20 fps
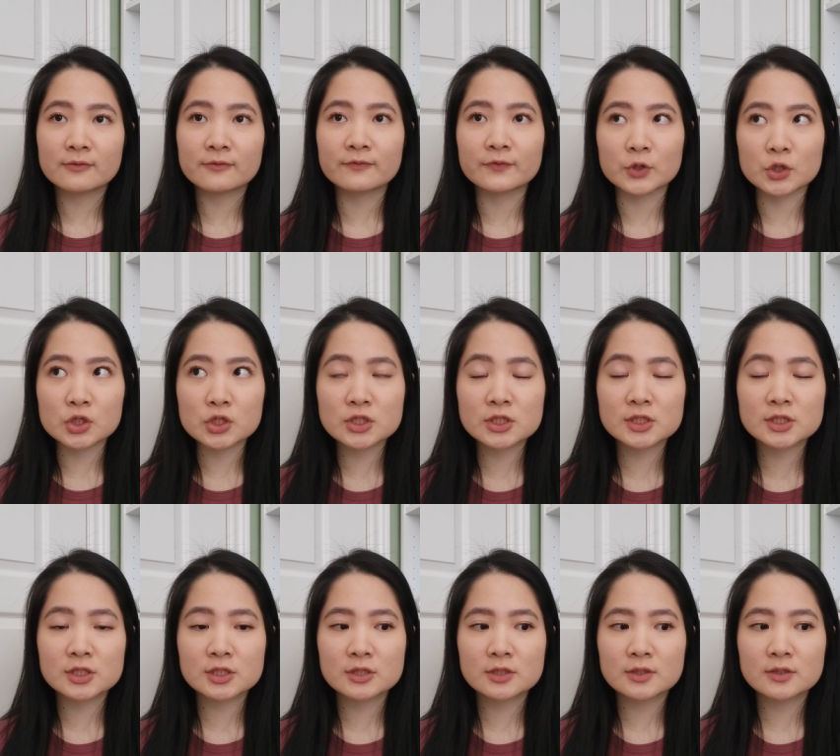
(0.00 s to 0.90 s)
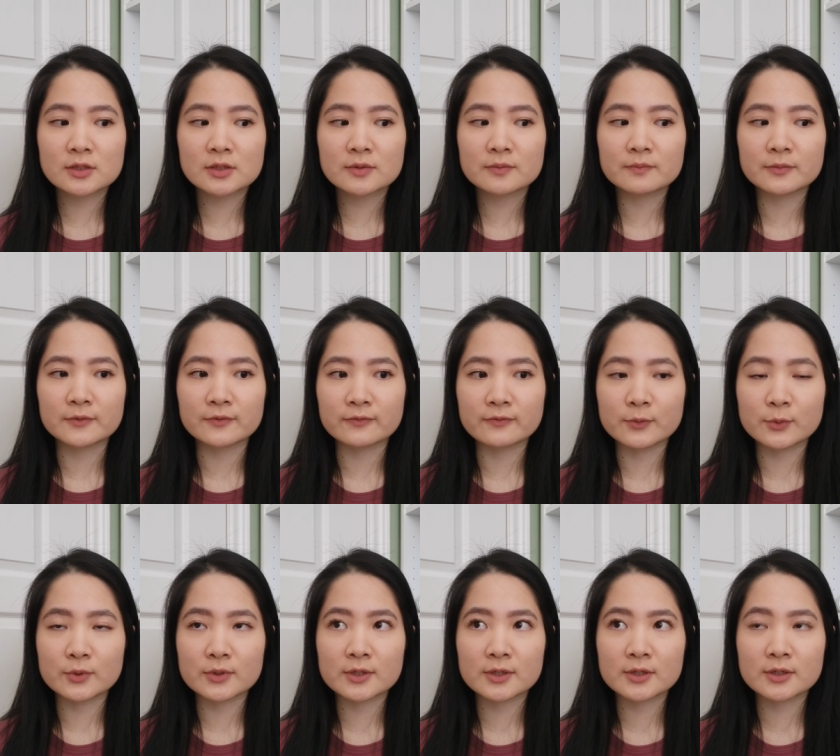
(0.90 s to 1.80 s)
first
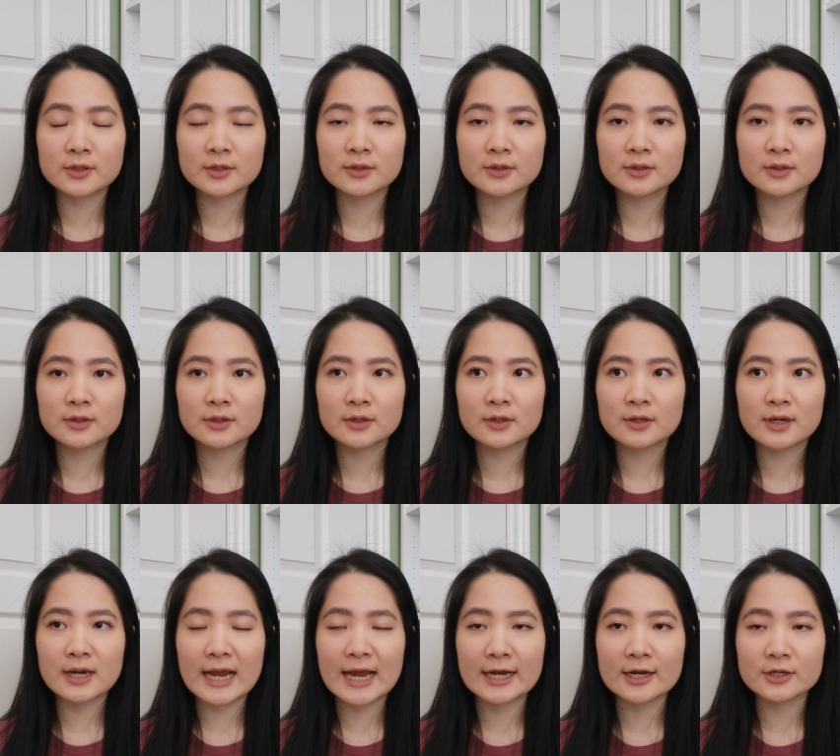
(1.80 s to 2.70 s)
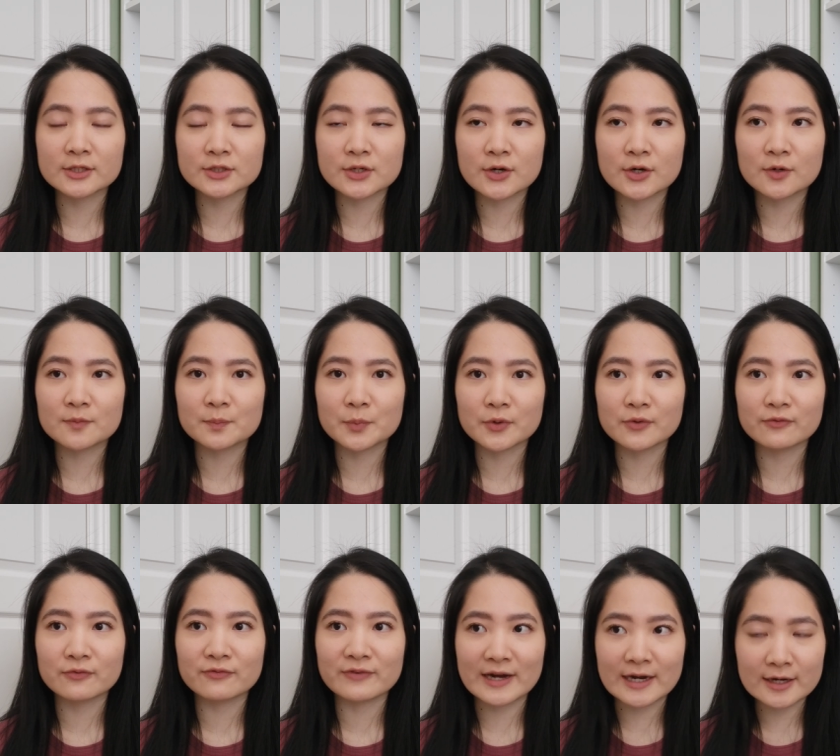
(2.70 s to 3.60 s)
before ACOTAR Book
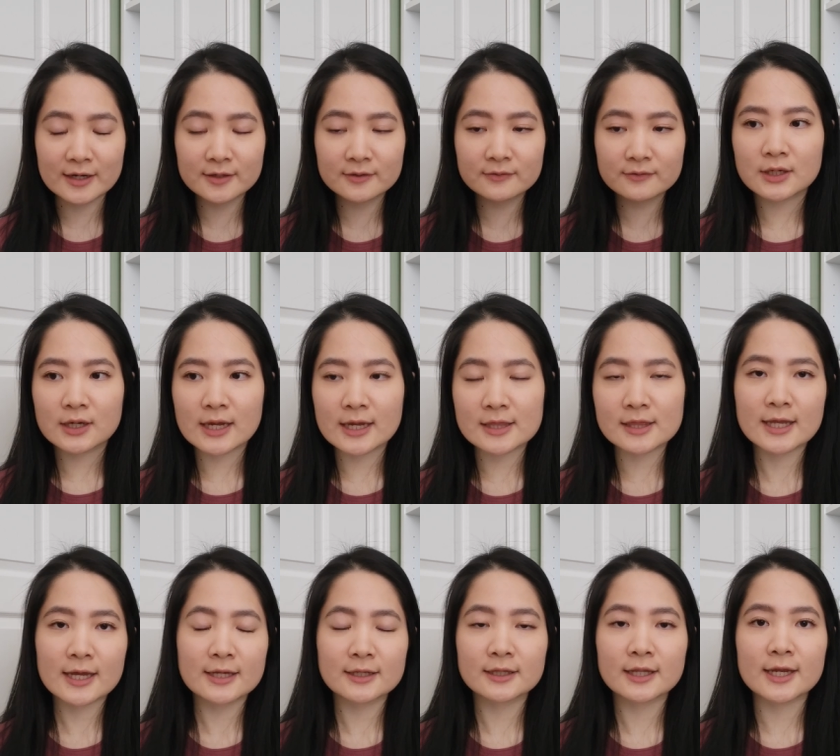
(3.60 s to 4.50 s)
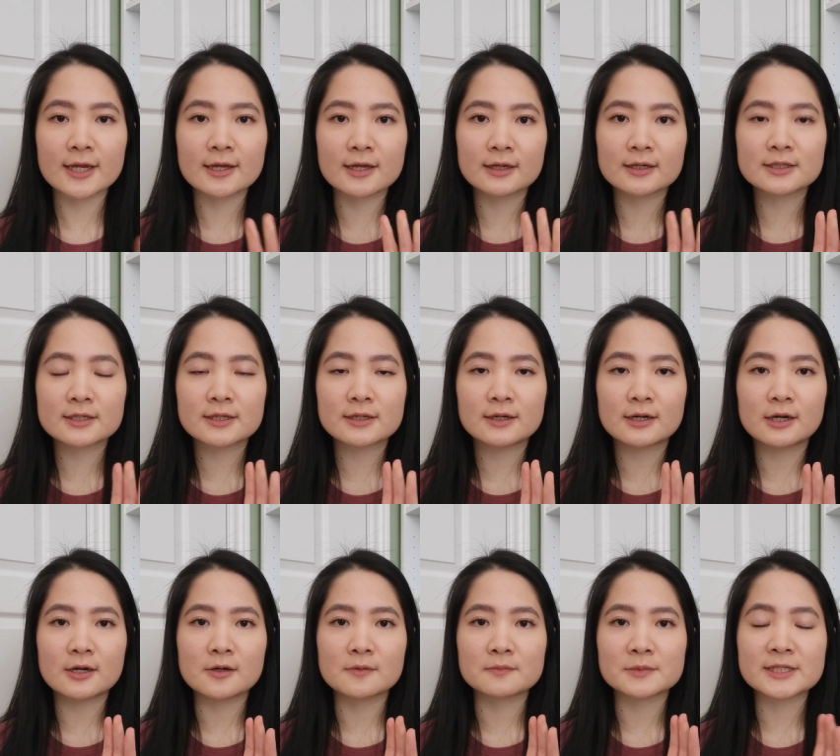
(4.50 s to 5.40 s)
5 and that like
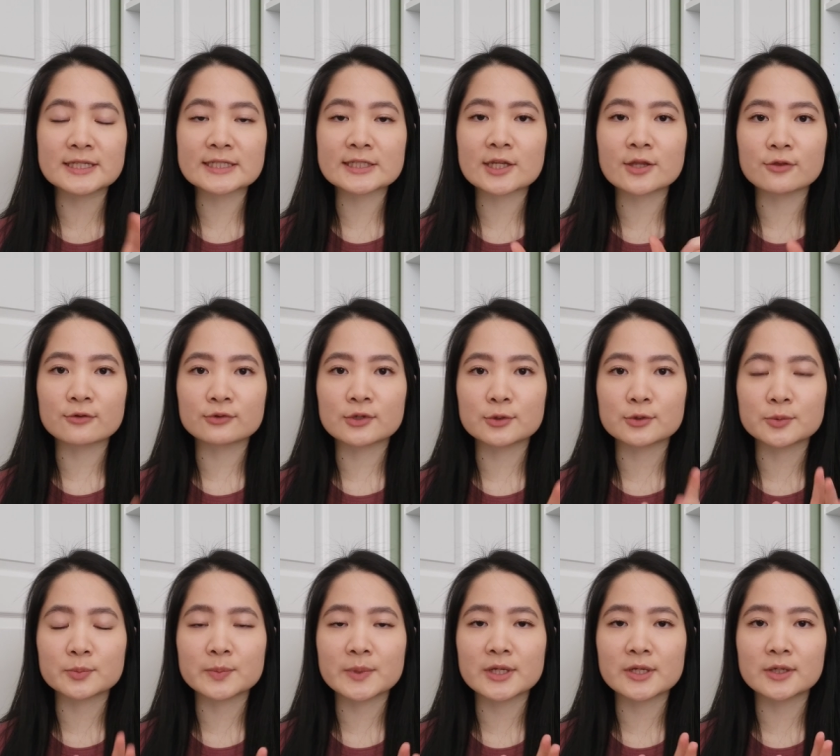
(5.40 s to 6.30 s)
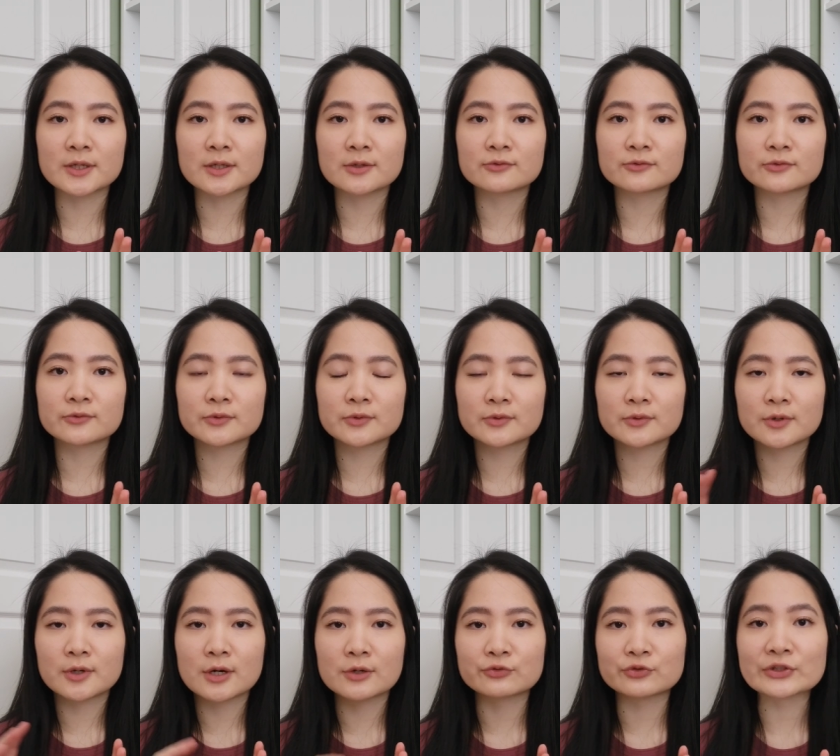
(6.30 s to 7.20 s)
um, CC3 would be
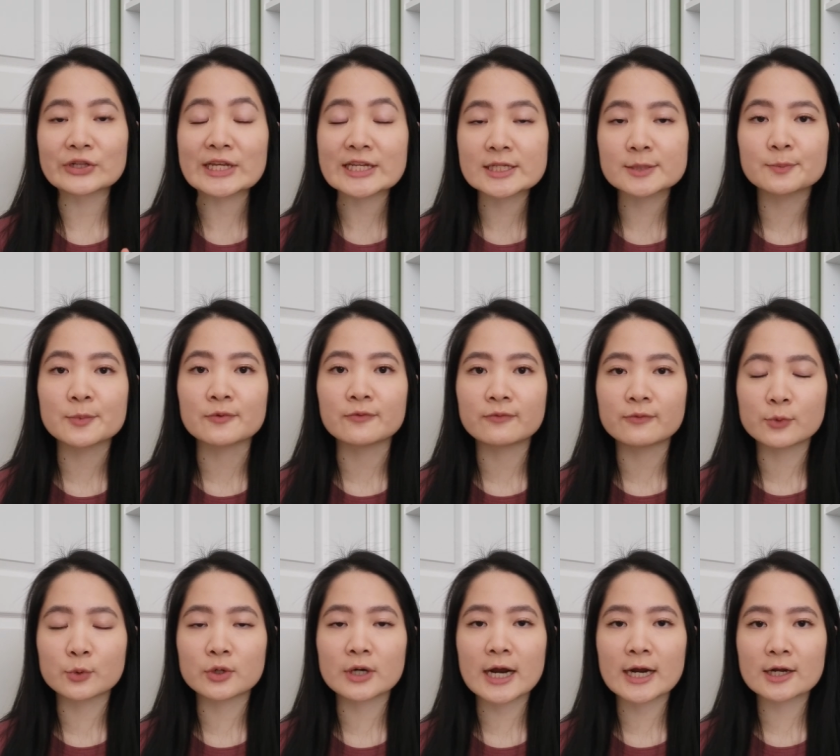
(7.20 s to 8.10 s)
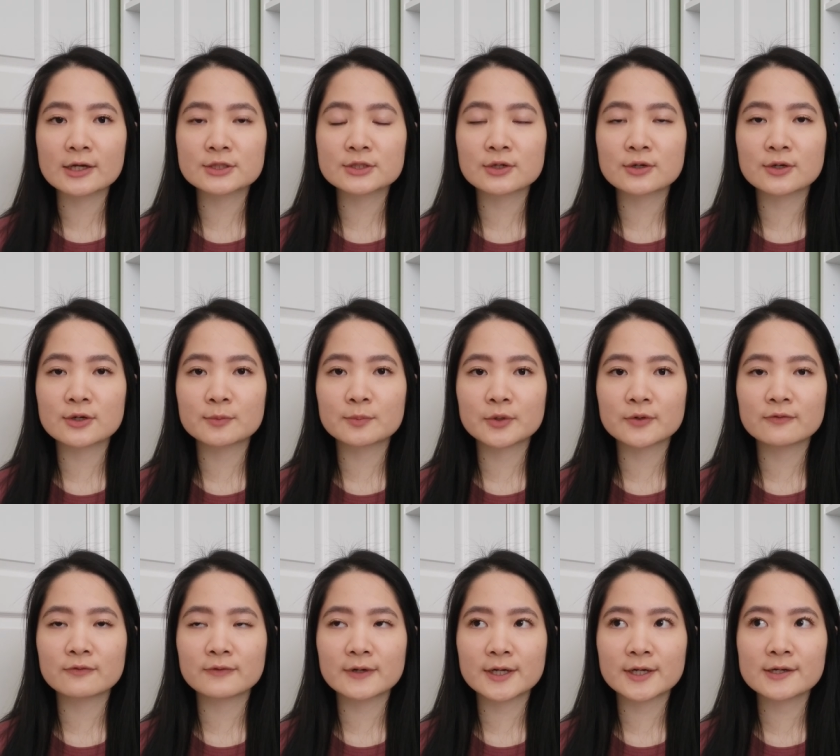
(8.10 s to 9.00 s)
released before ACOTAR Book
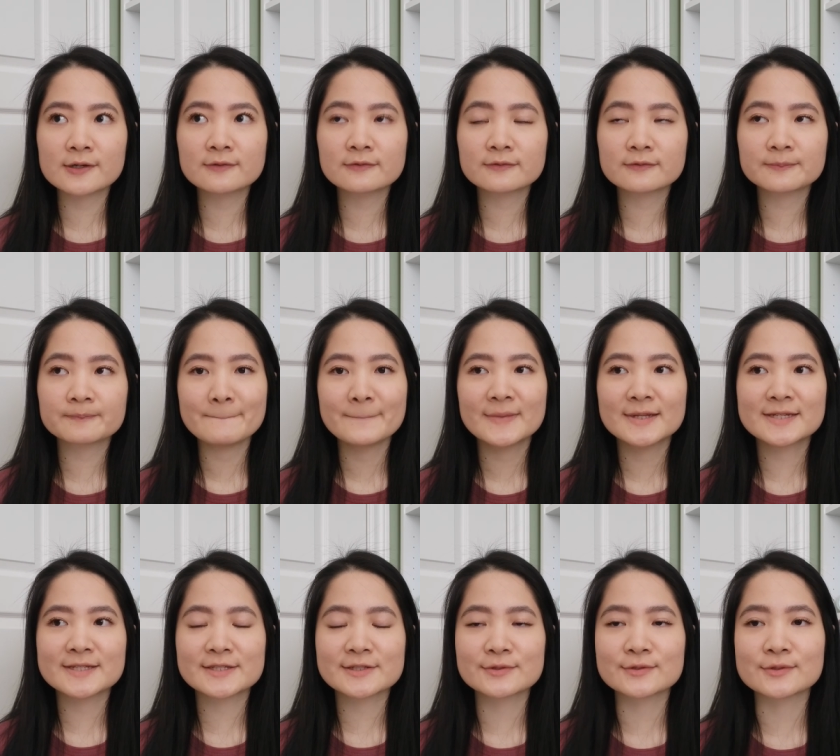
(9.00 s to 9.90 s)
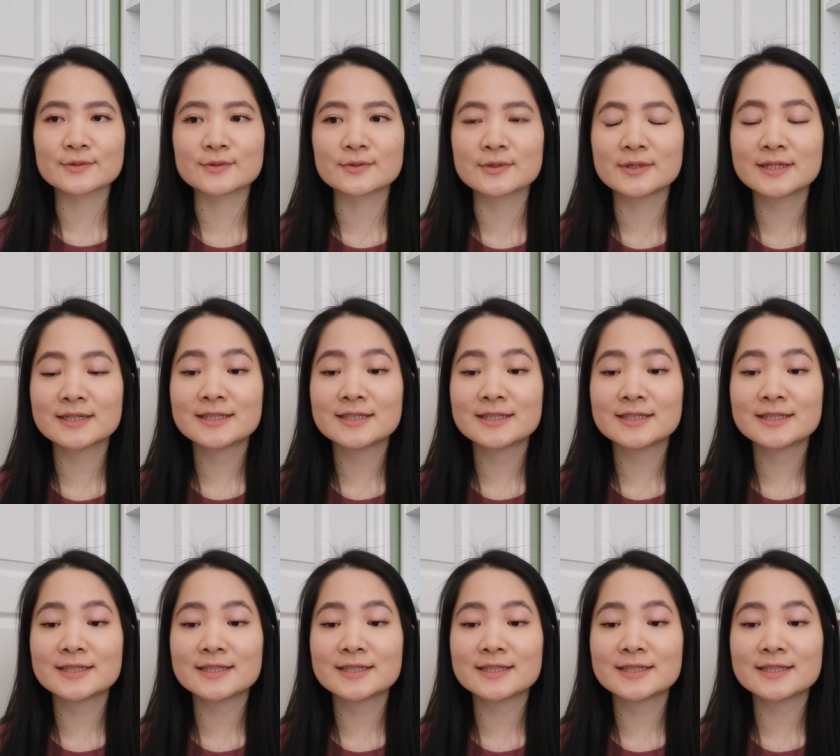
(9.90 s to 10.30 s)
5. So